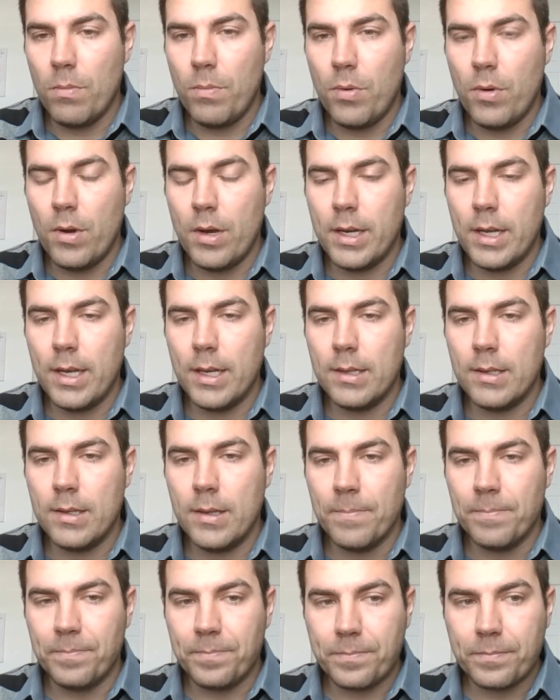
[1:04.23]
point is
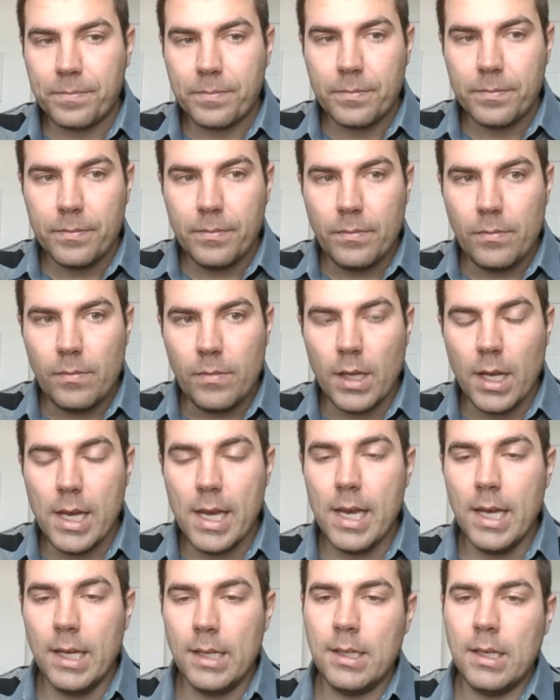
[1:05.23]

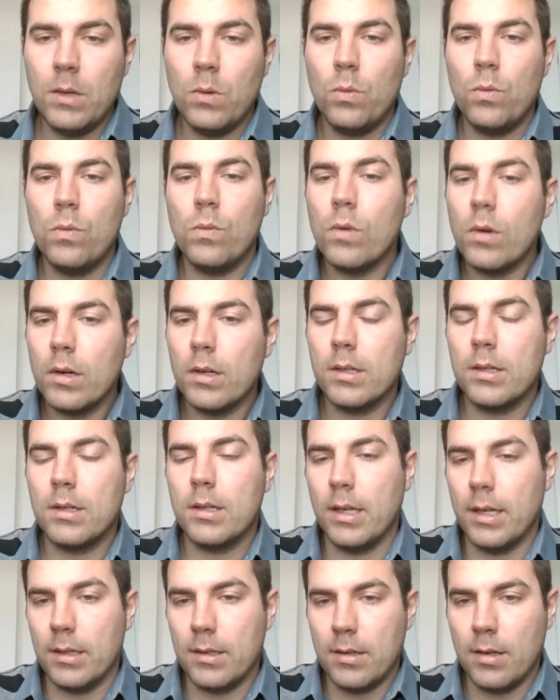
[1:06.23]
it worth
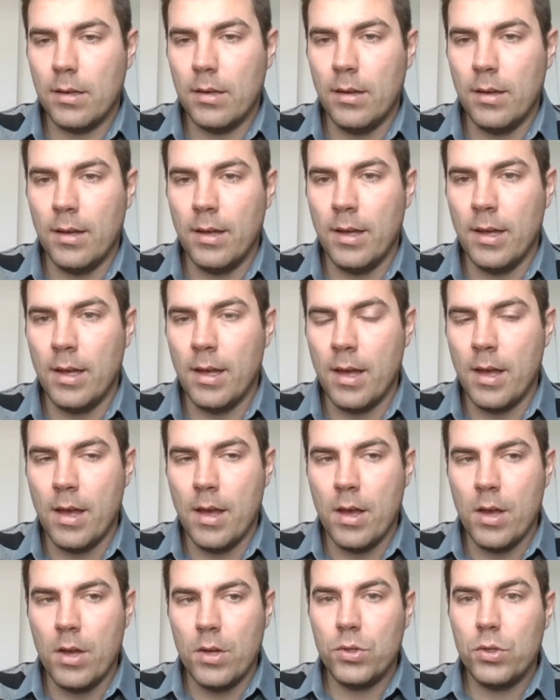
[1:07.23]
it
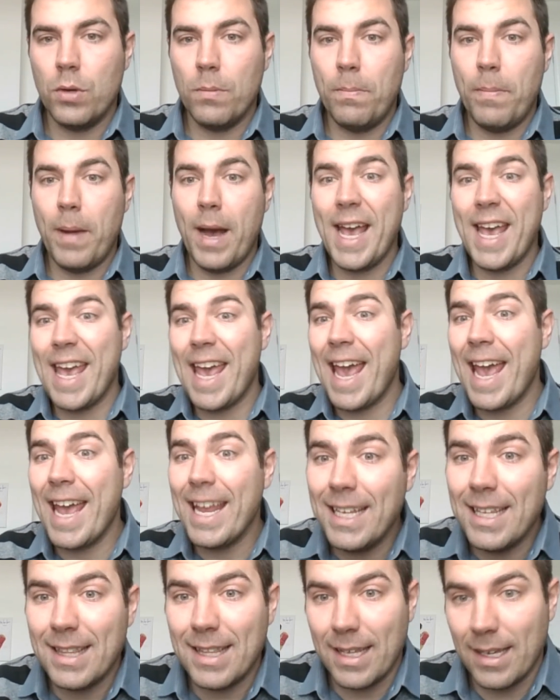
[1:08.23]
to buy
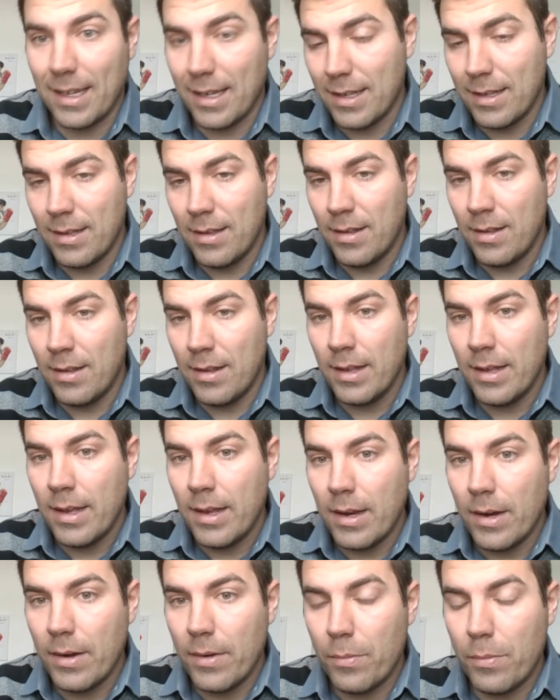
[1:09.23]
anything
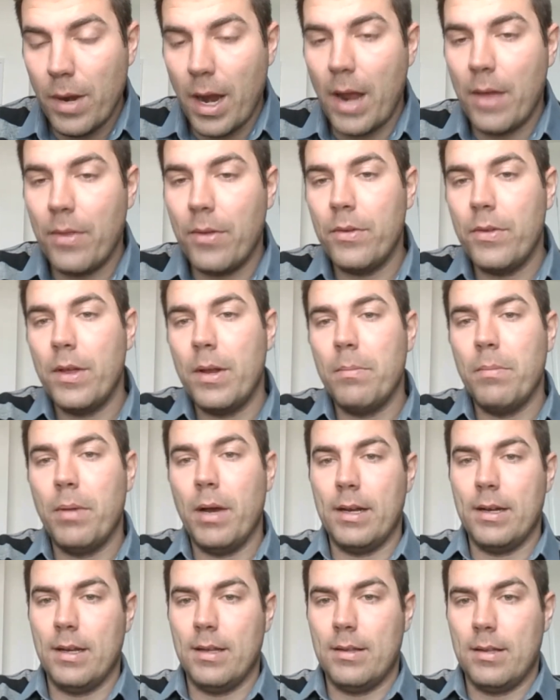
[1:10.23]
rather than
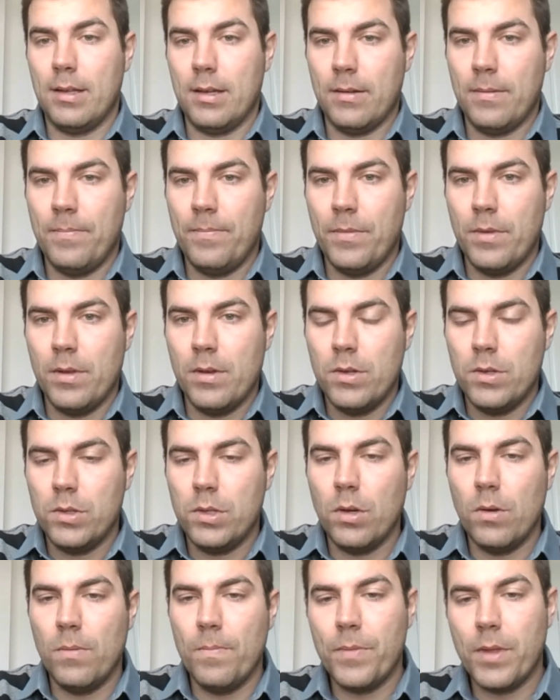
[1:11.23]
buy nothing?
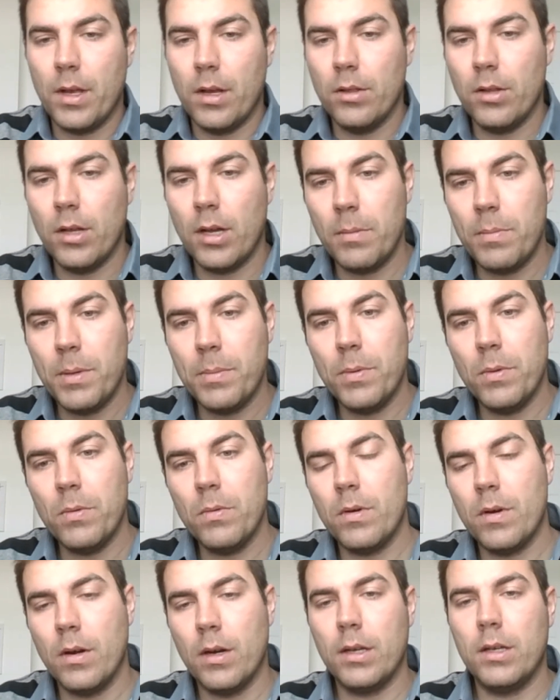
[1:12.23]
So a lot of people
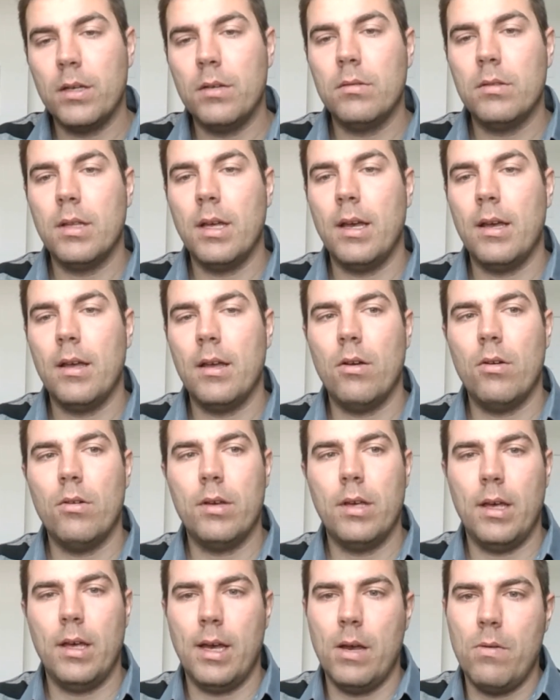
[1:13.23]
will argue that,
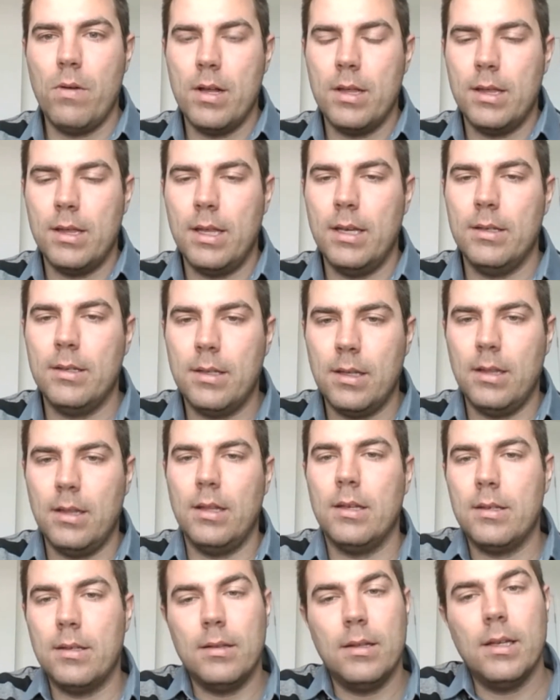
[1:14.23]
okay, I want this and
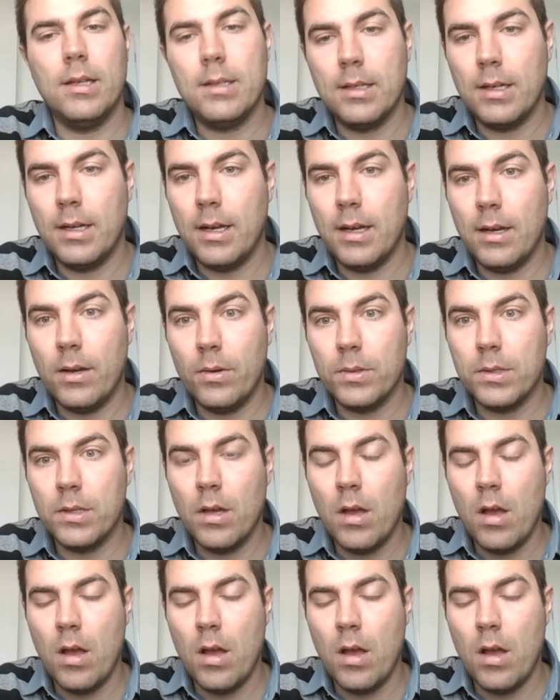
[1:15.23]
this and this in a house.